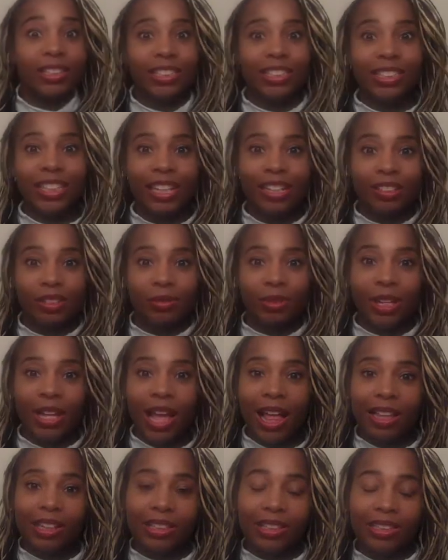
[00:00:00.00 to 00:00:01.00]
She has a
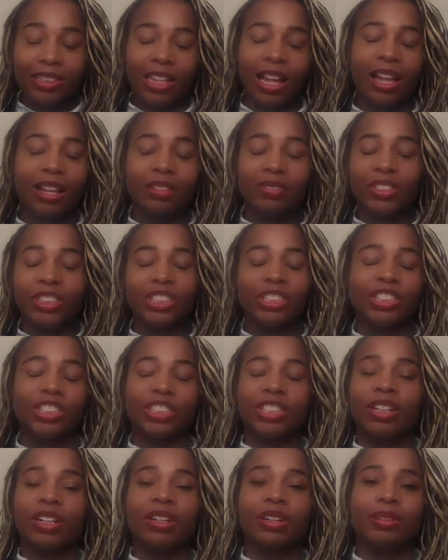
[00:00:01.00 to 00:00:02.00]
reality television
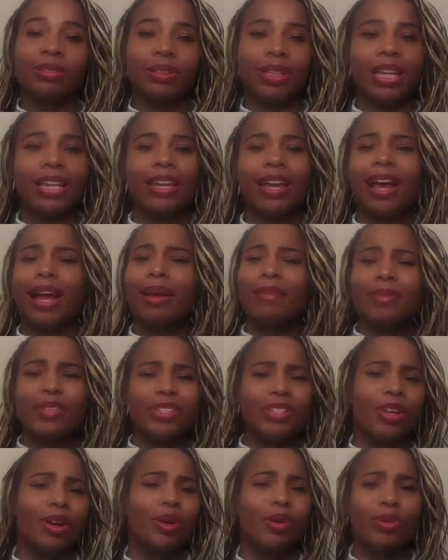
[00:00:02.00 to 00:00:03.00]
show. Like, I'm
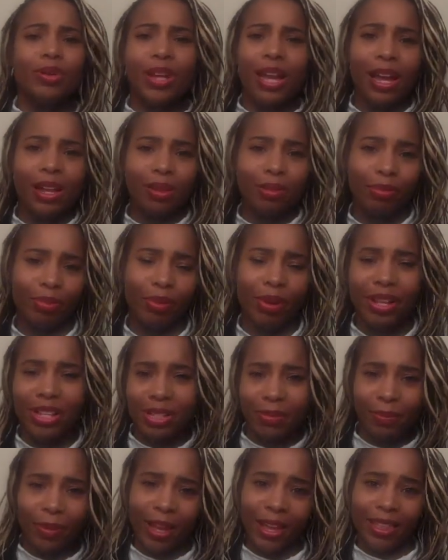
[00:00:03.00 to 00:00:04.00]
so not
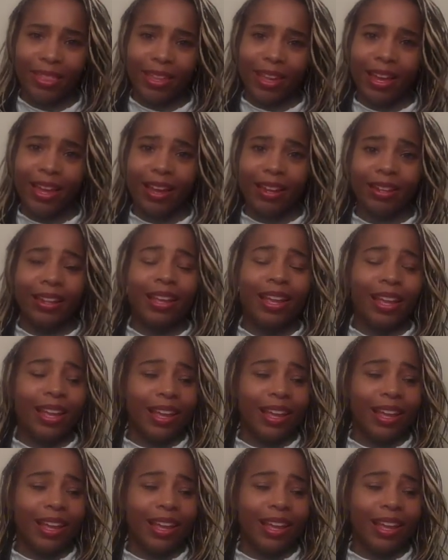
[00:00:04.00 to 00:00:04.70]
impressed by that.